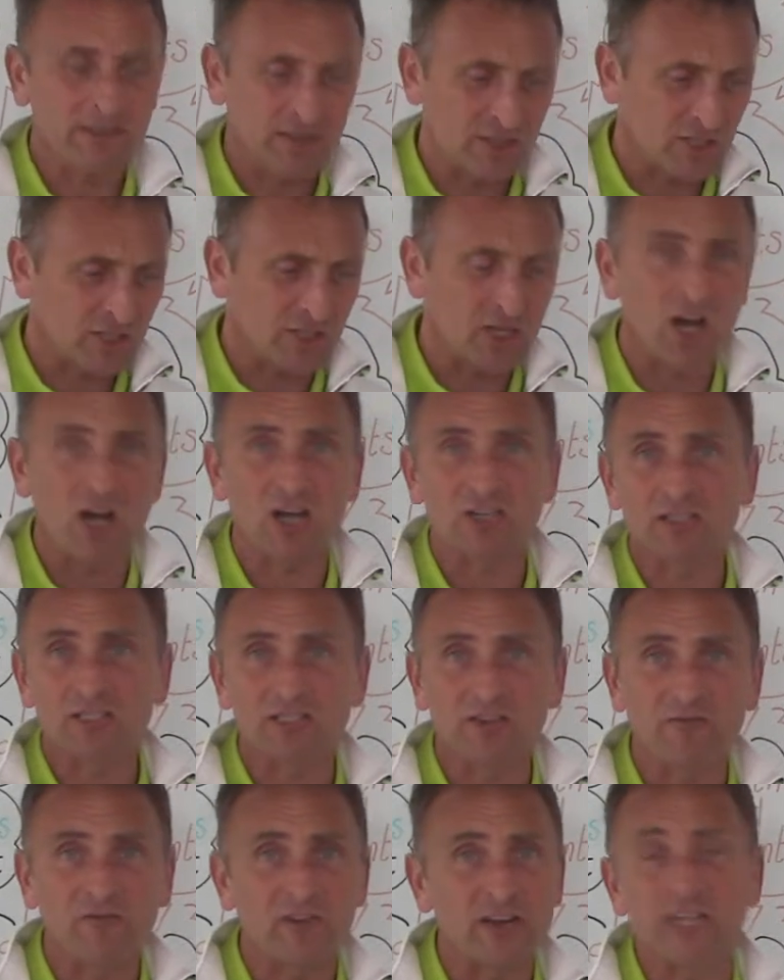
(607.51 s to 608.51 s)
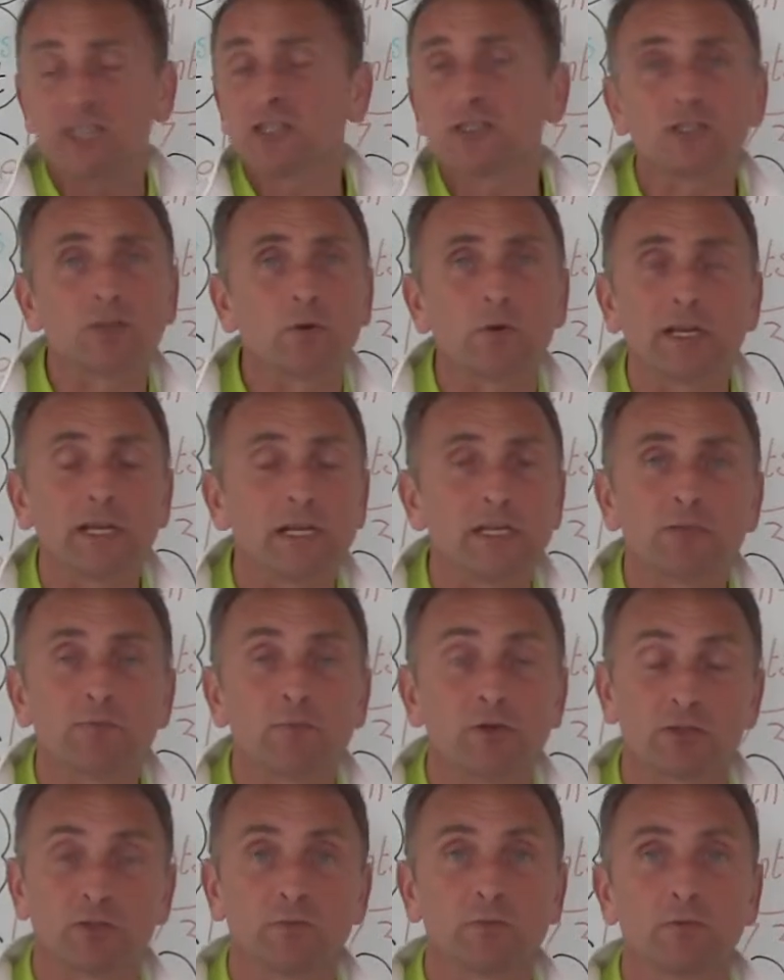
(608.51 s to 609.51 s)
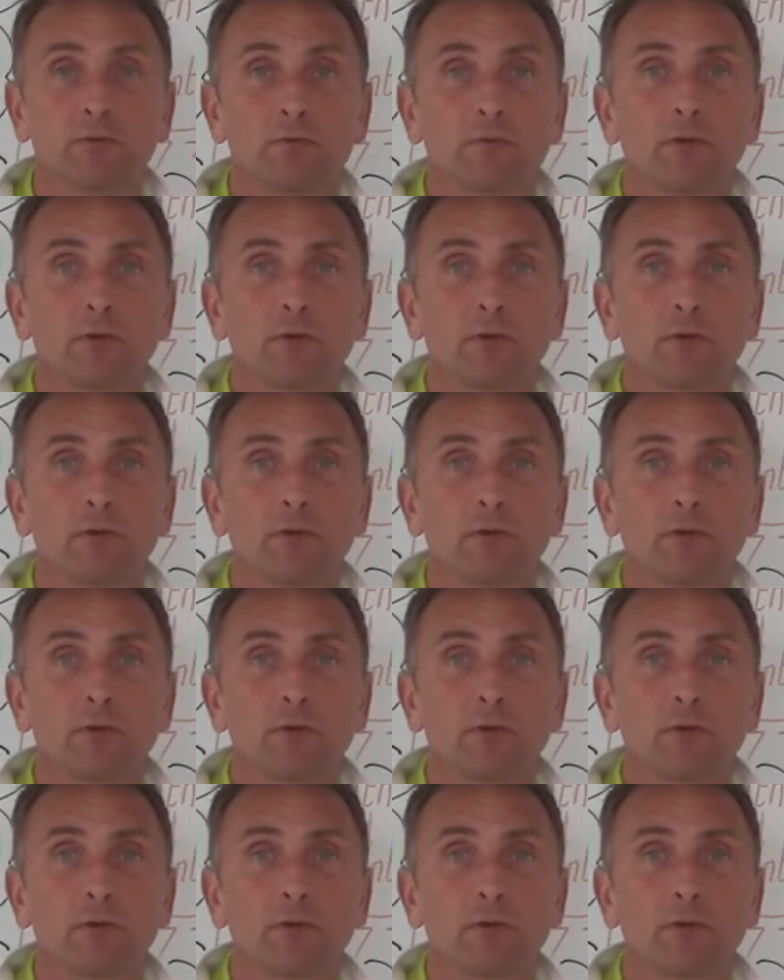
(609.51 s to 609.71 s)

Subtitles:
the start to the finish, as quickly as possible.